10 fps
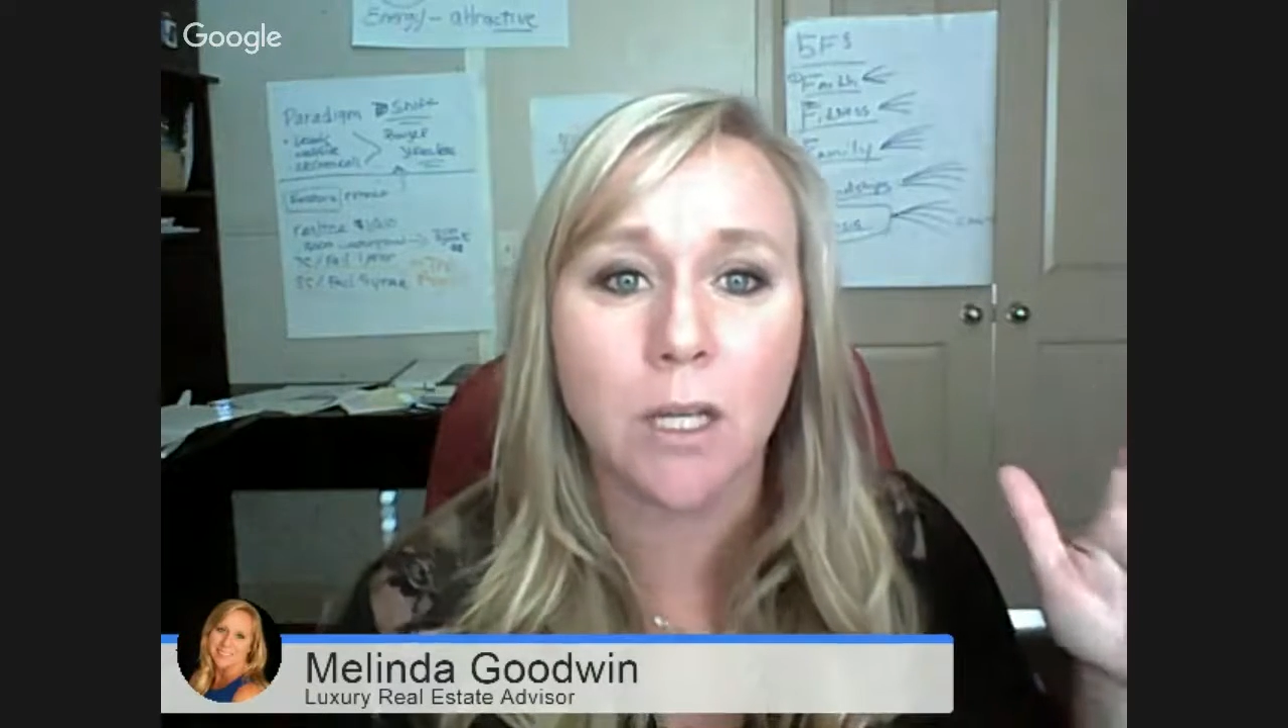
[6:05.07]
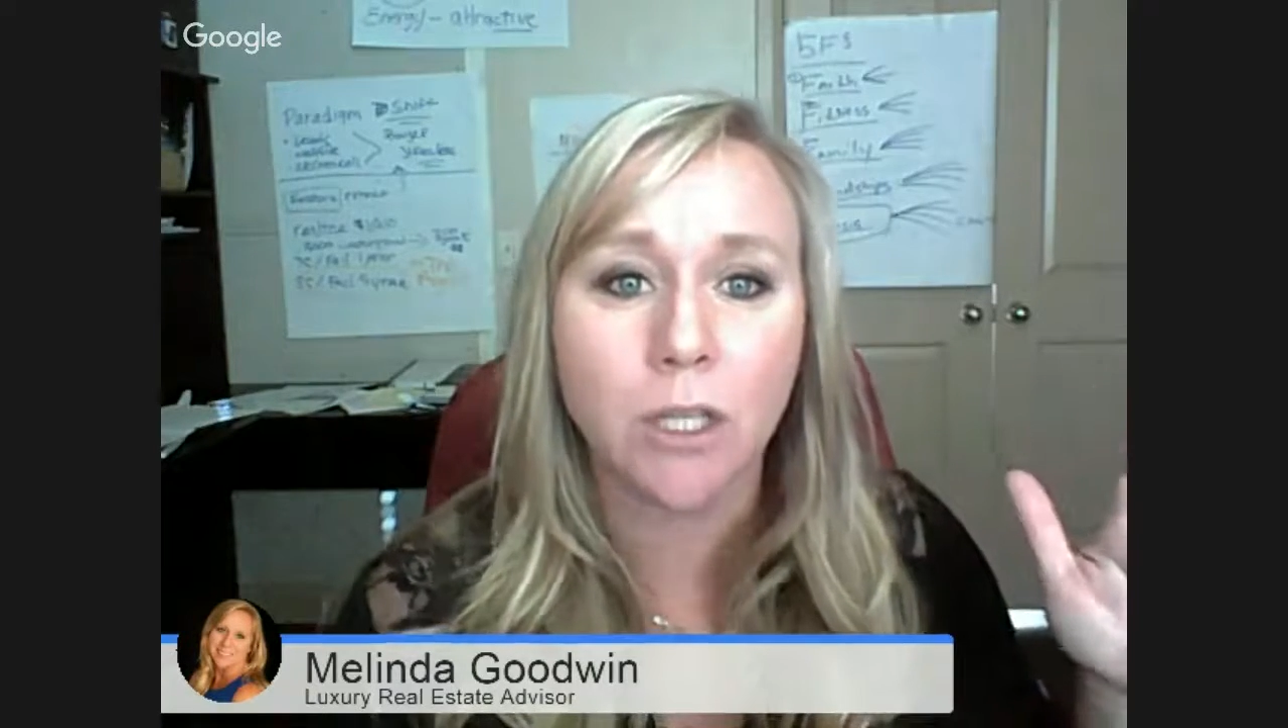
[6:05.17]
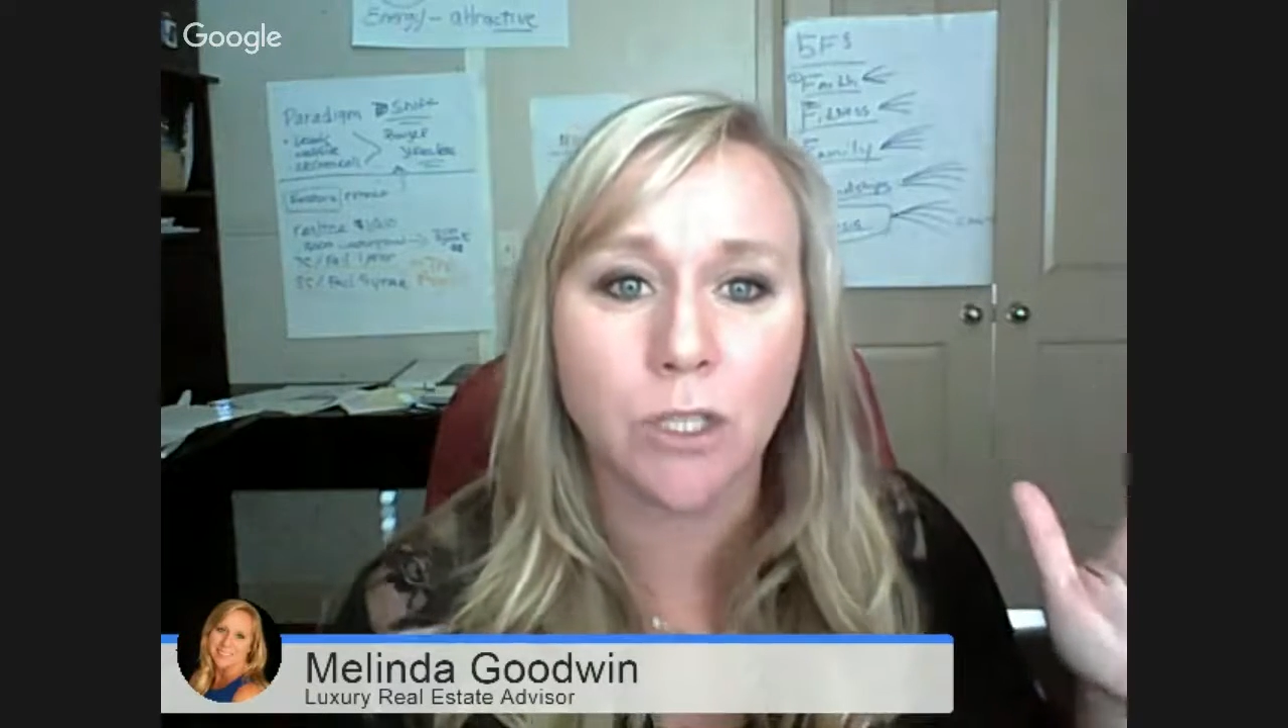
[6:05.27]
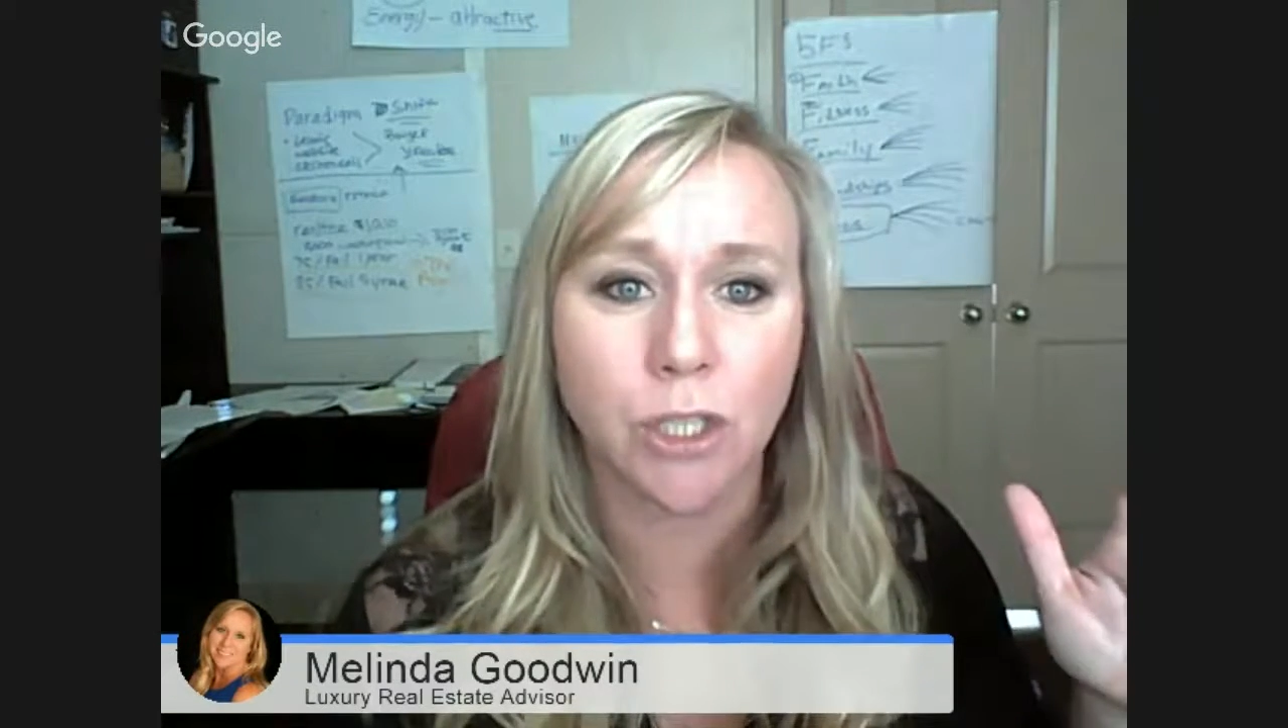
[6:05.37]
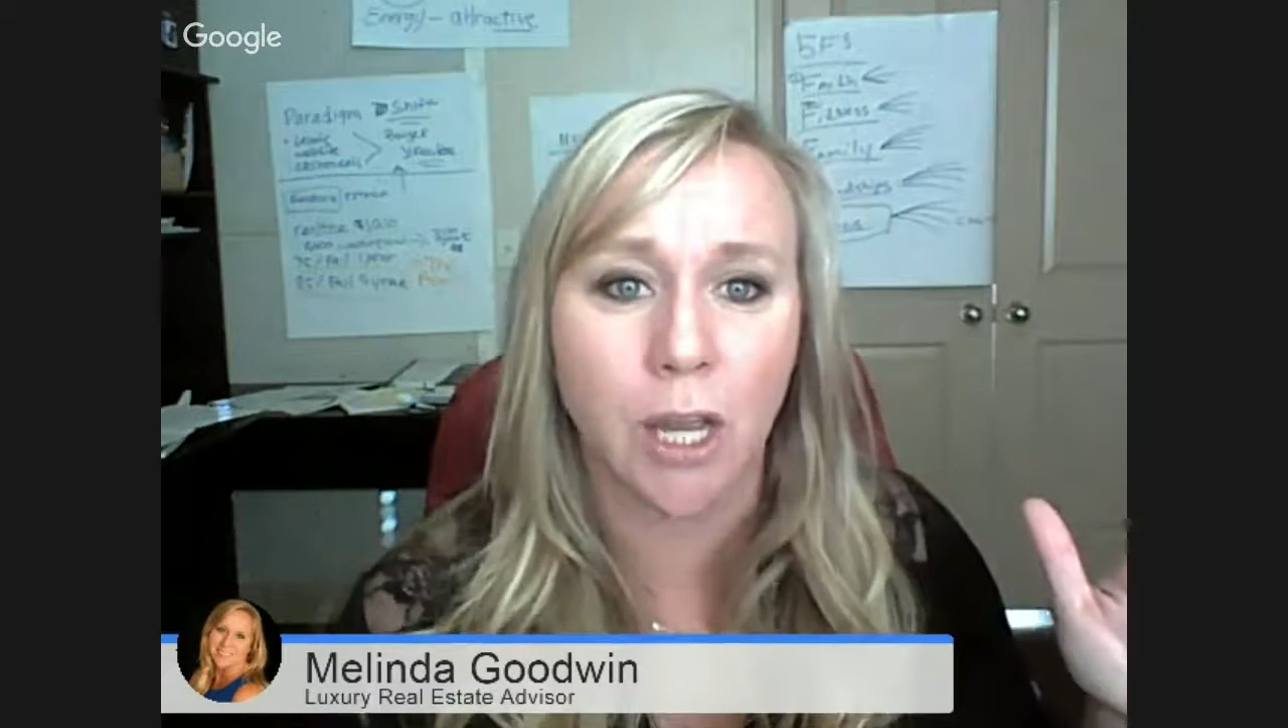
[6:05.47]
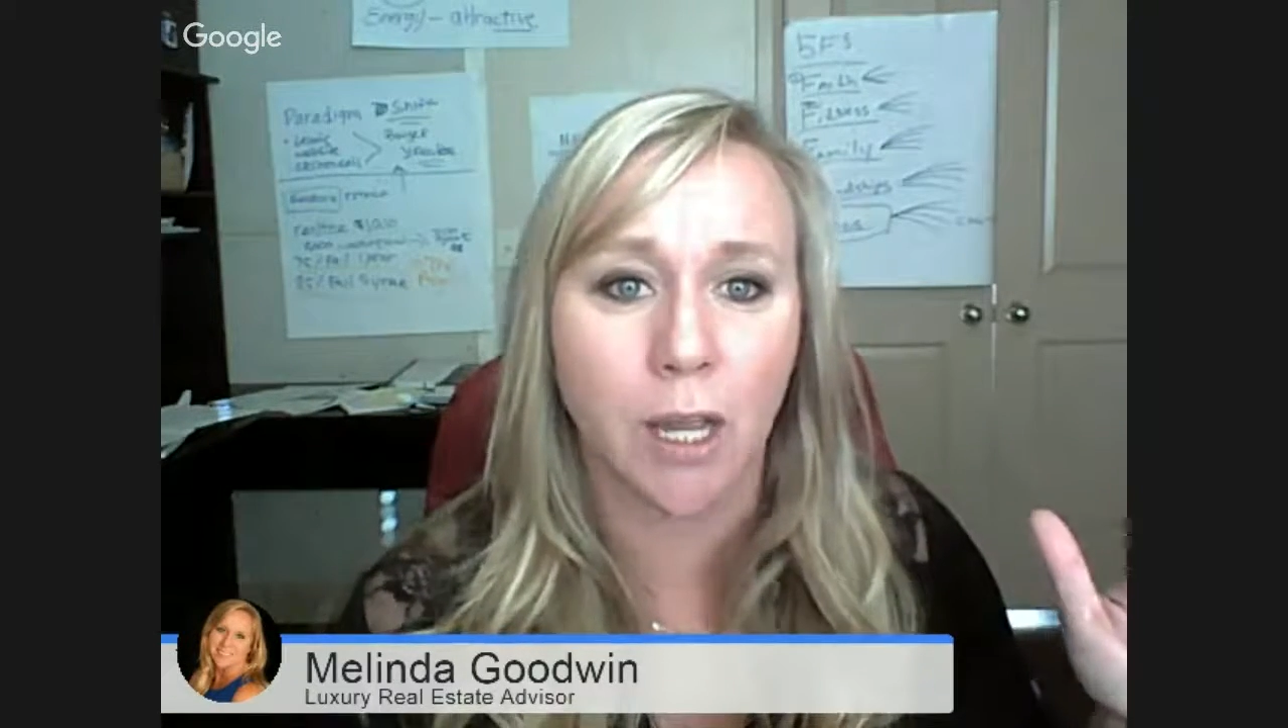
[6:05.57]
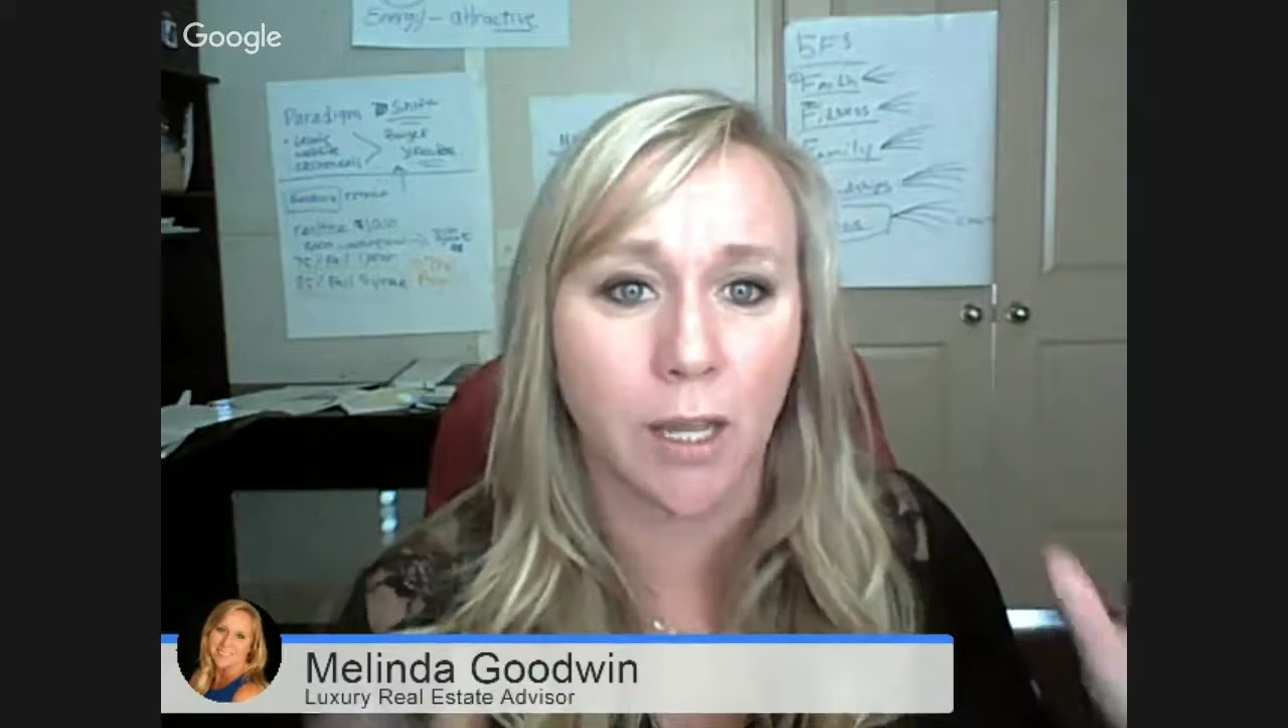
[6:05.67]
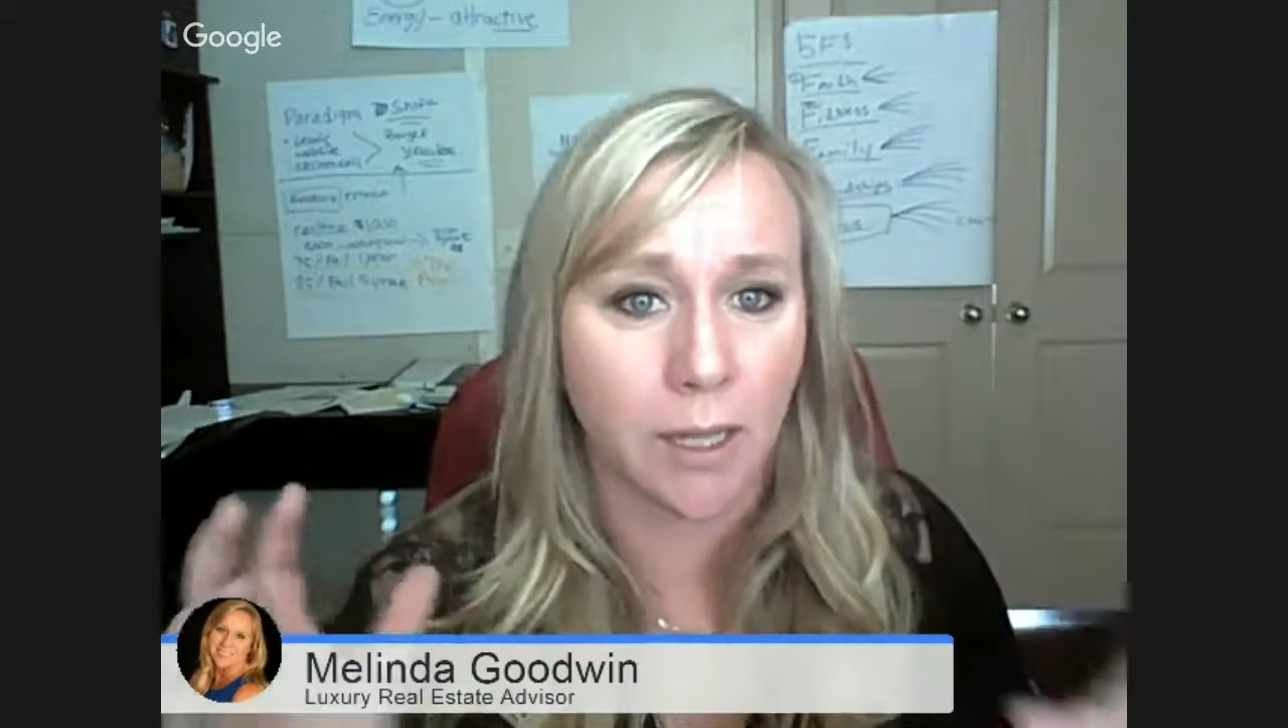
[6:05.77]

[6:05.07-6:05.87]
shot